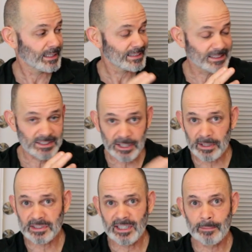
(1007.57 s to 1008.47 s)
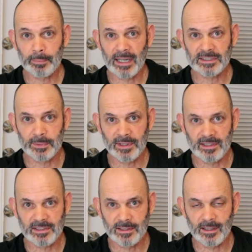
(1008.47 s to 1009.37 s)
Seriously impressed with
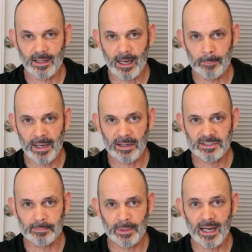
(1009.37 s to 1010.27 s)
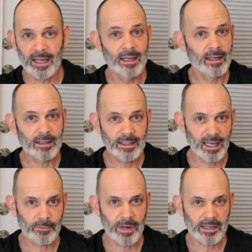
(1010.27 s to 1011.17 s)
this uh, power supply.
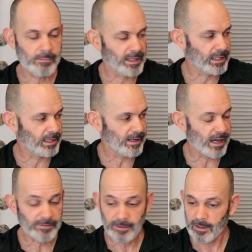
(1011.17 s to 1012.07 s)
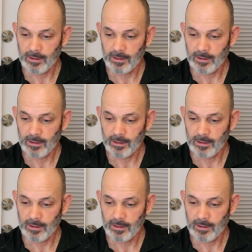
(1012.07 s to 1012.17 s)
Can't recommend it enough.